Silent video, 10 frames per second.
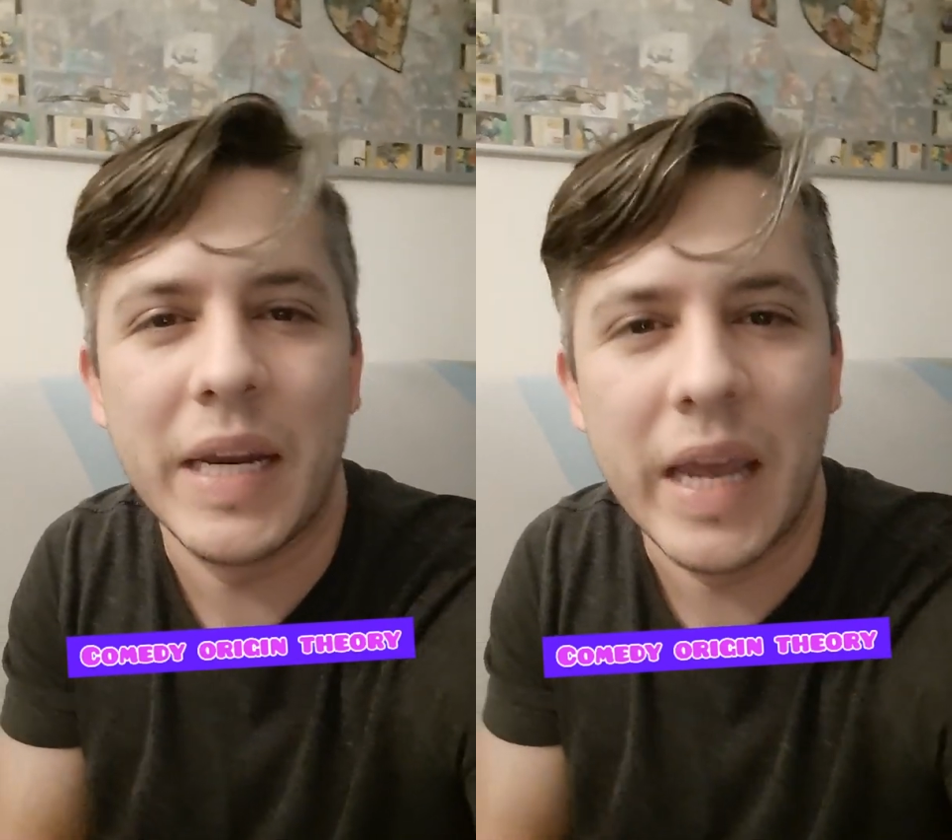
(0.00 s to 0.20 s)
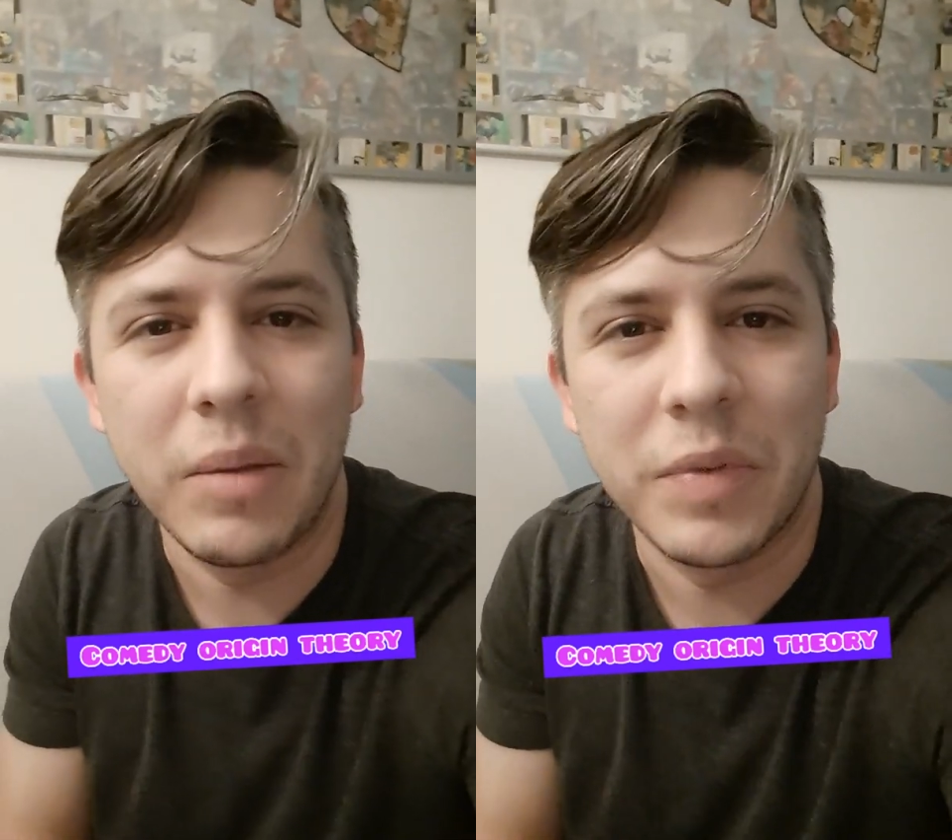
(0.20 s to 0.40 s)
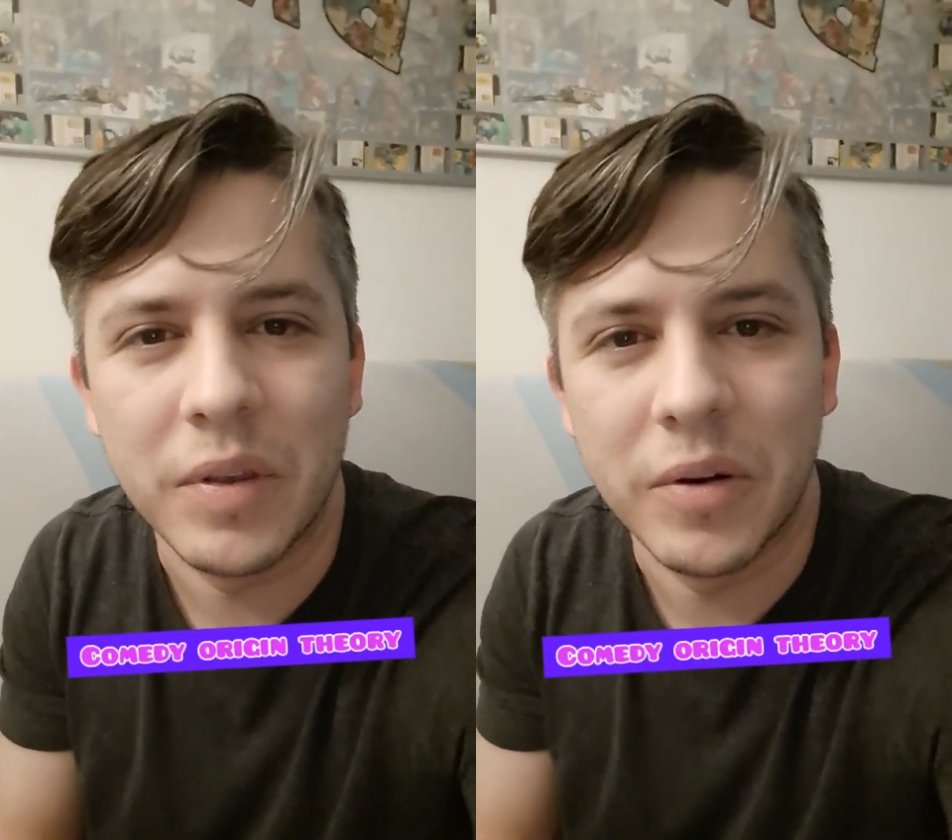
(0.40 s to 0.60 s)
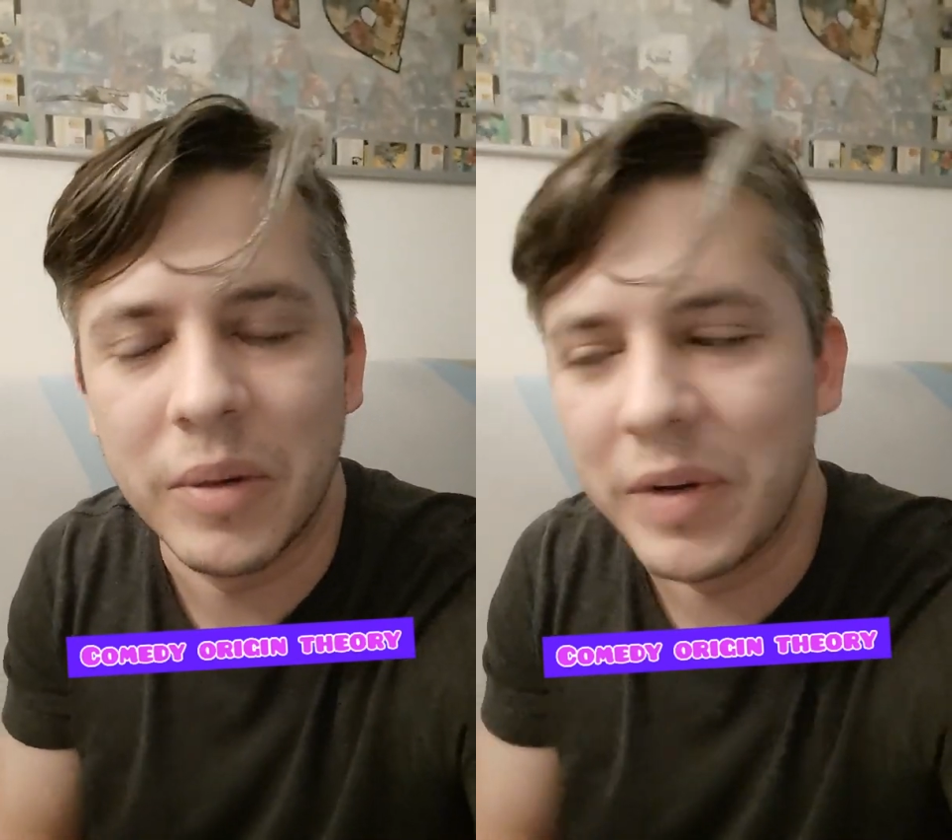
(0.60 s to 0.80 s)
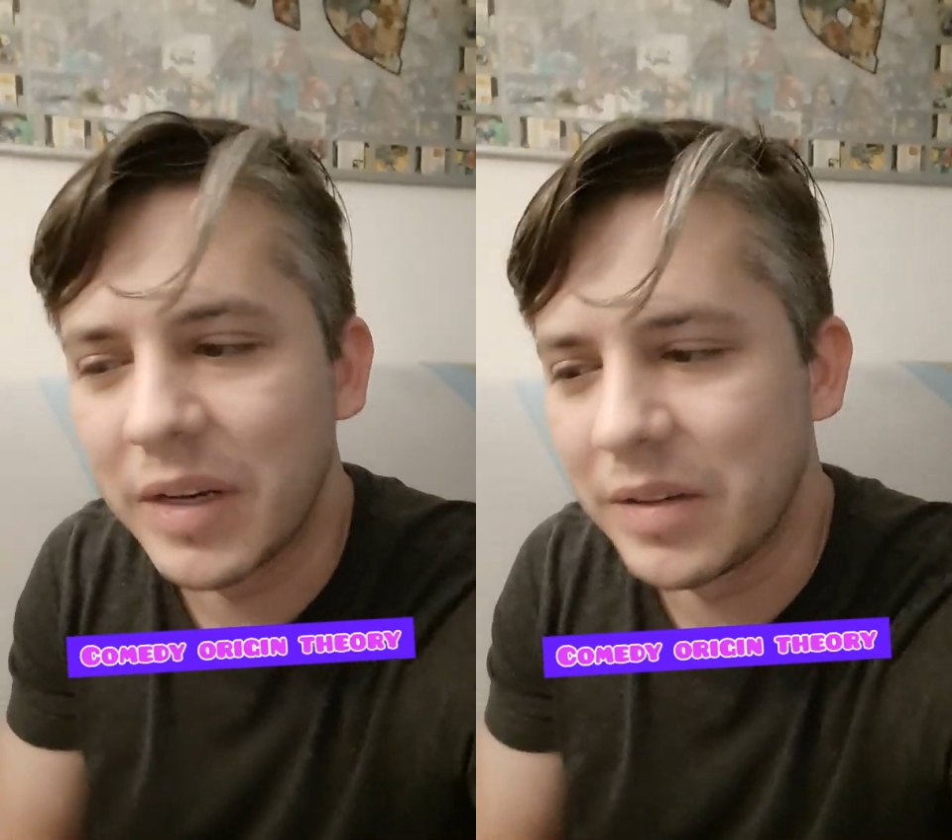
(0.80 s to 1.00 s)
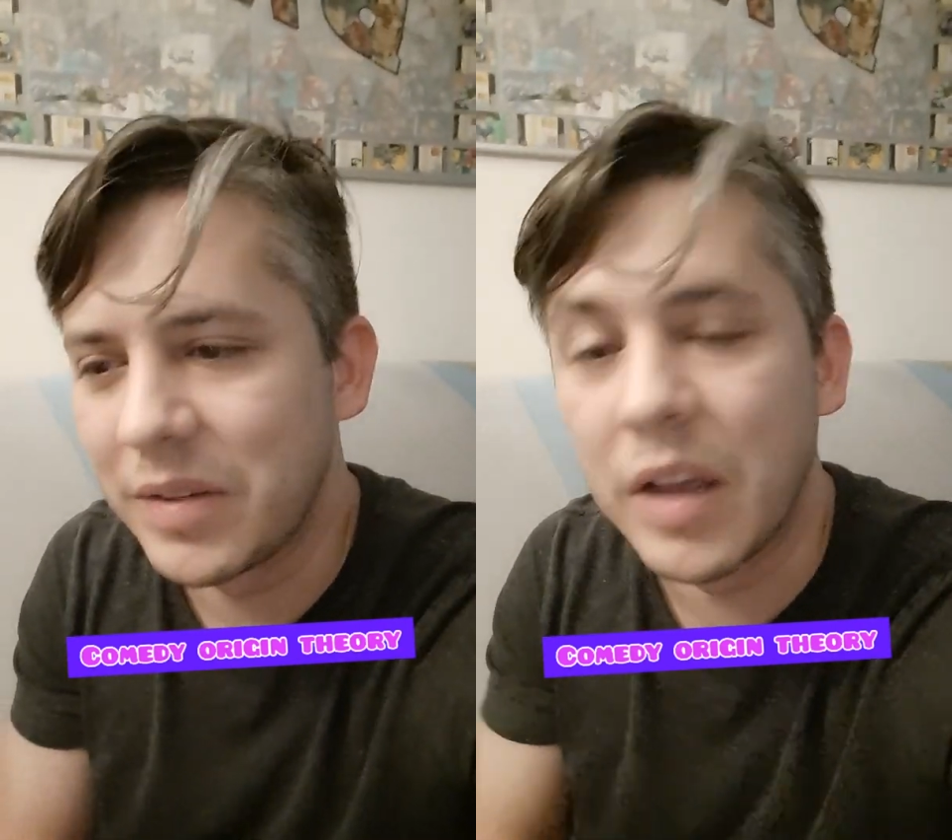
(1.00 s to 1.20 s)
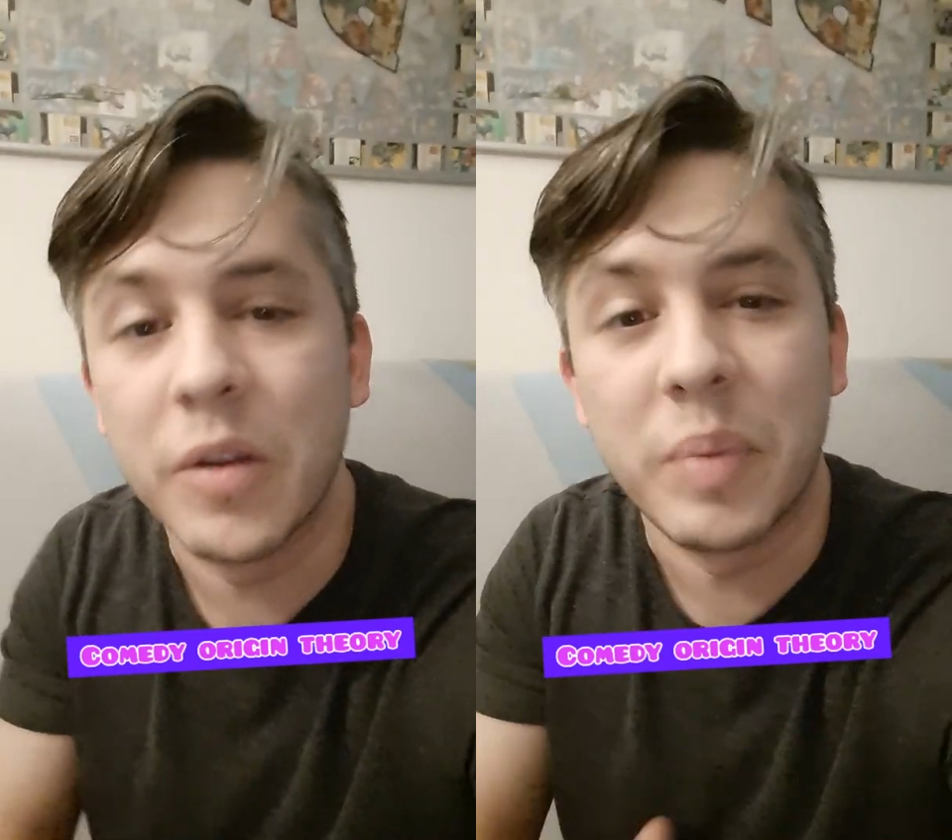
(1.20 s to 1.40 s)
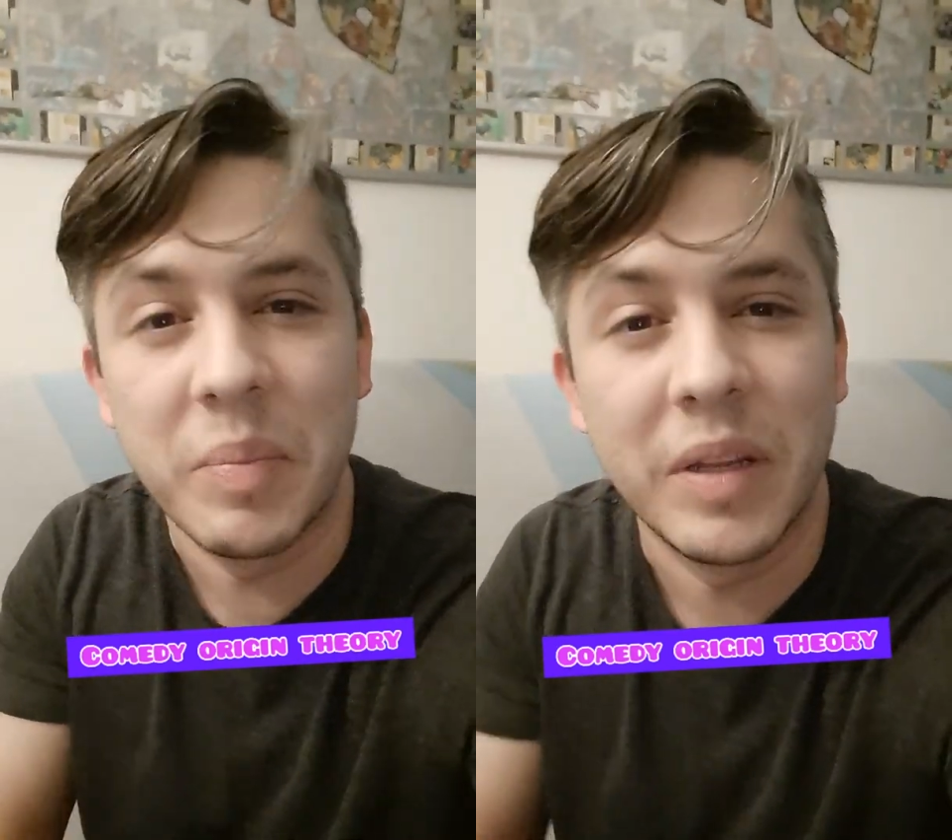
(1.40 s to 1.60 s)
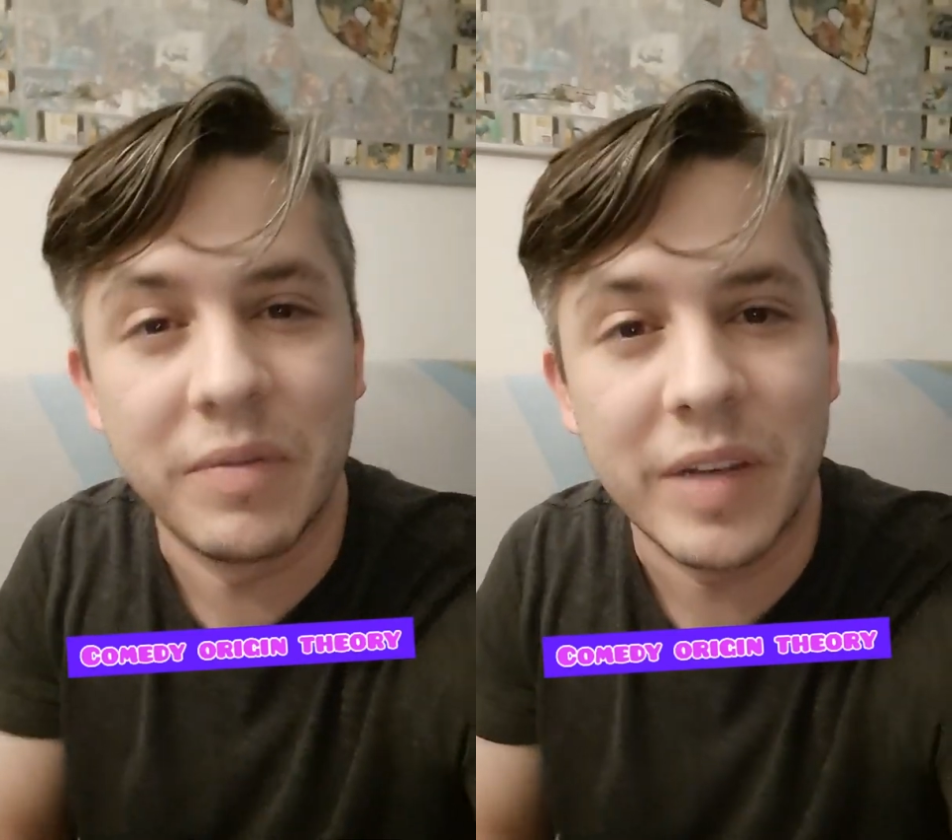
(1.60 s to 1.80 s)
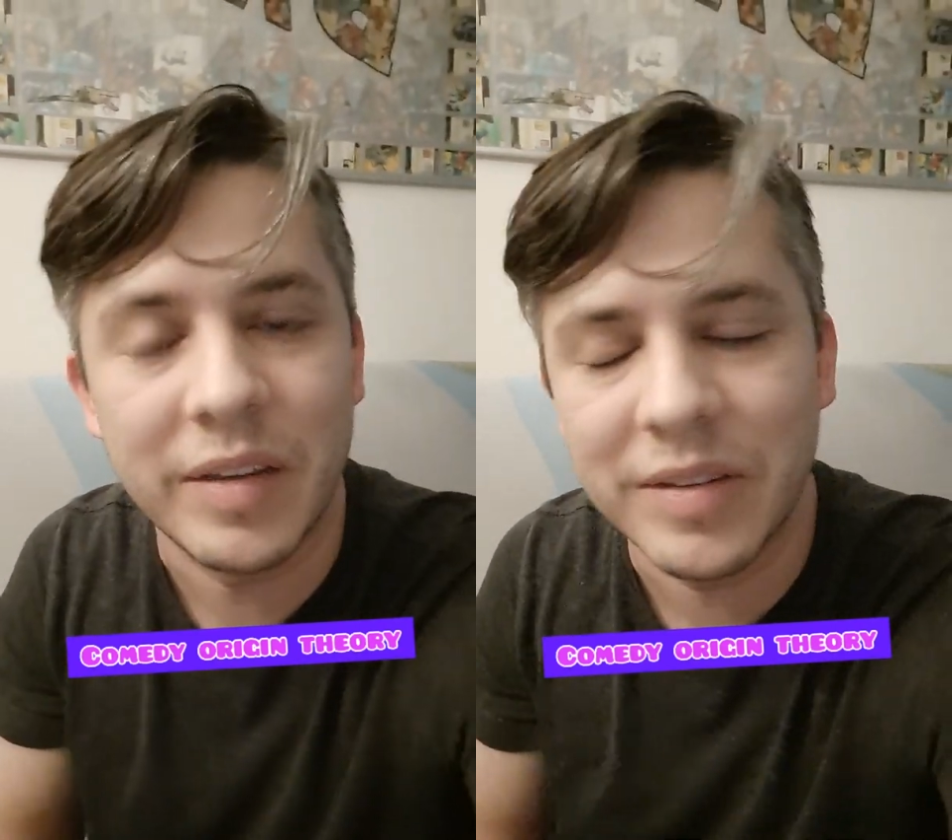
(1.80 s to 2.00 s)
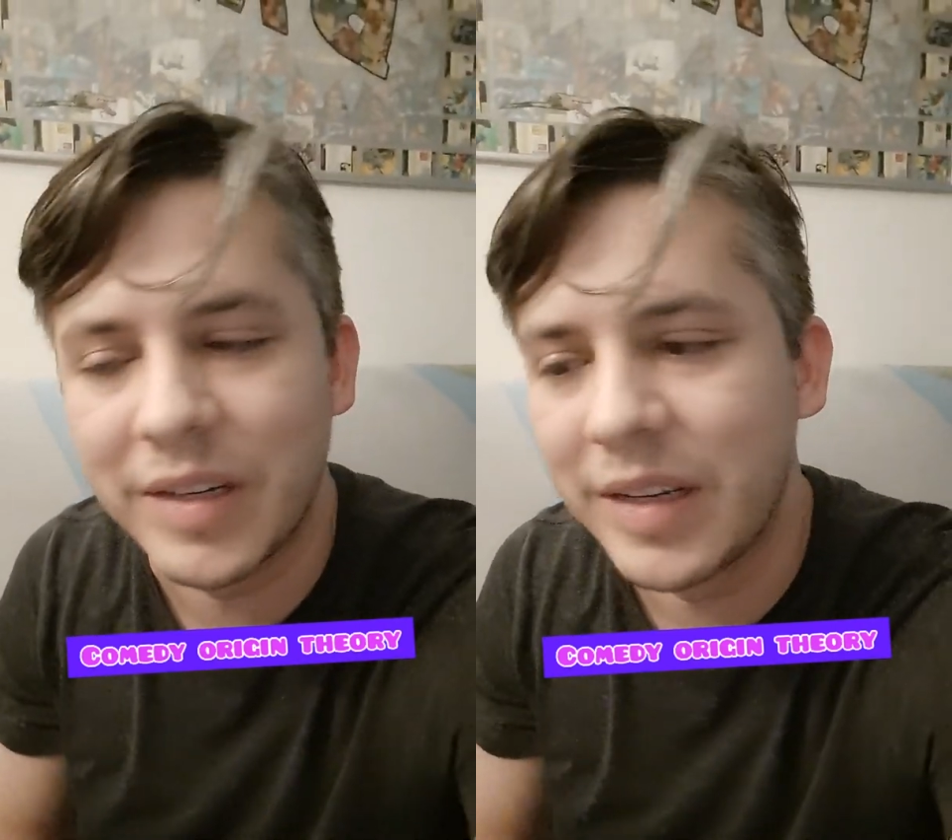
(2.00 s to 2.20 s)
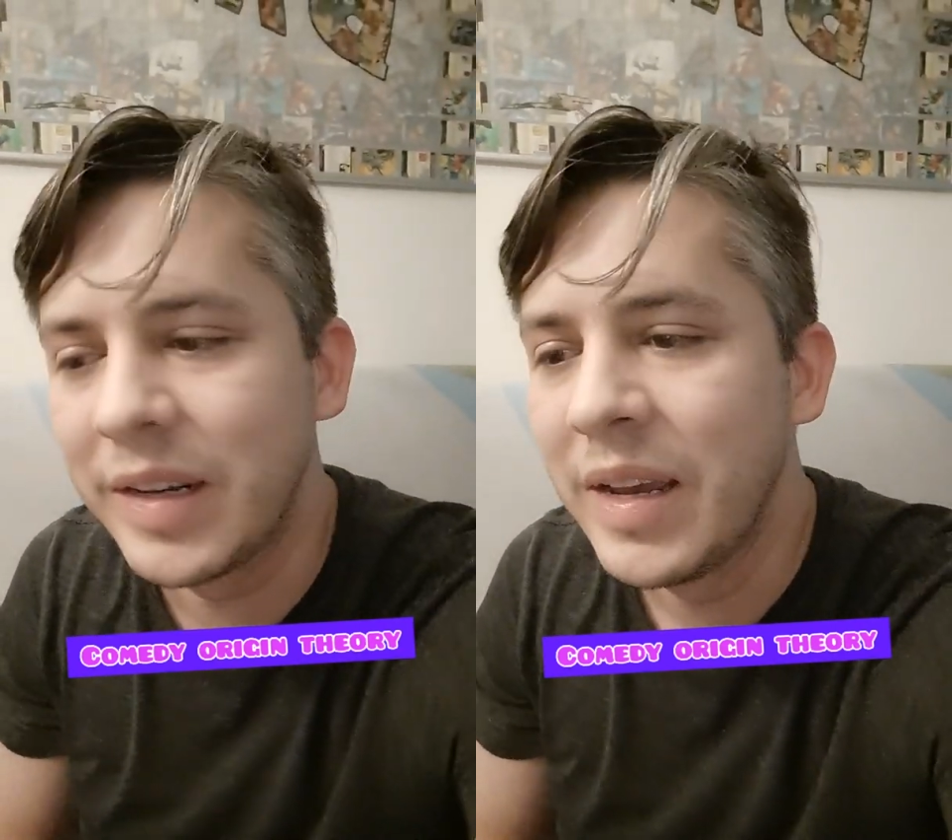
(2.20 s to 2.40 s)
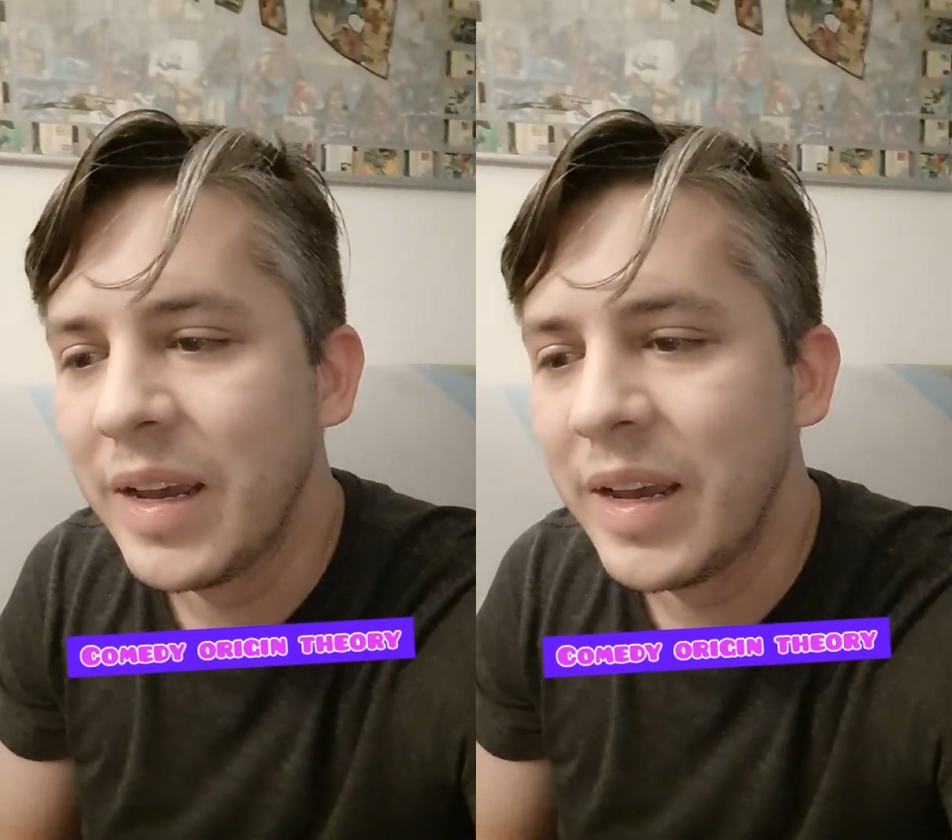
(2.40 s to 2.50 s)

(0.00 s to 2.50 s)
name theory because other people have tested it